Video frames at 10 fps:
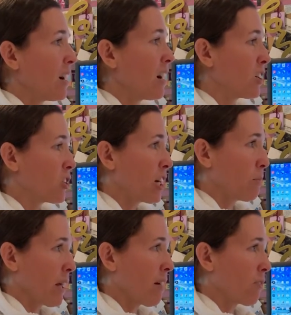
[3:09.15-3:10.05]
a great
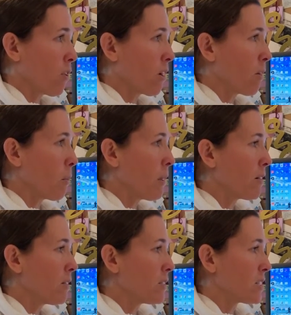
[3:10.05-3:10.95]
platform
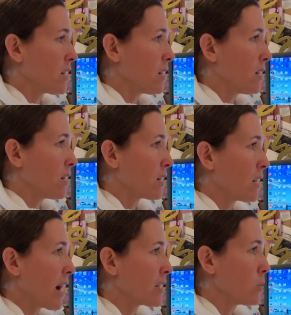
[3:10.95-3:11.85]
to
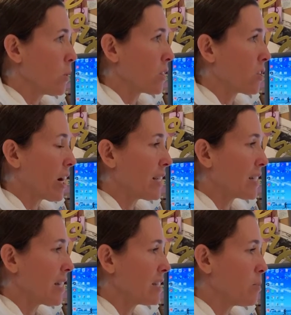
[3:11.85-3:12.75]
connect with
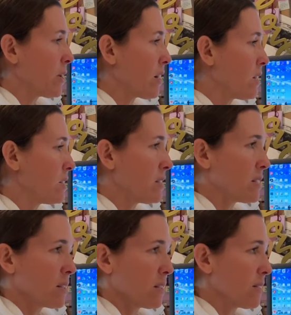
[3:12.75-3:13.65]
grandkids
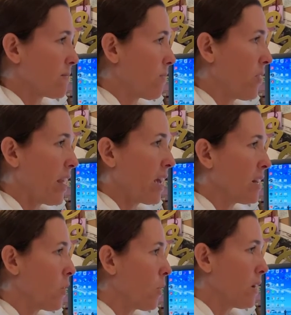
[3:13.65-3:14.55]
because they
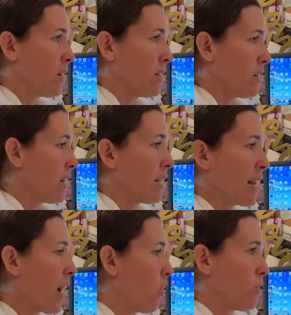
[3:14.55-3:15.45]
know it in and
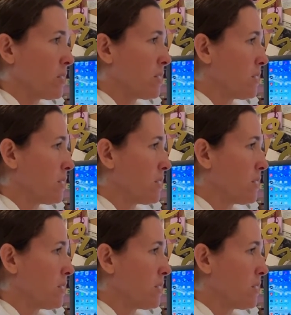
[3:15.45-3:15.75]
out.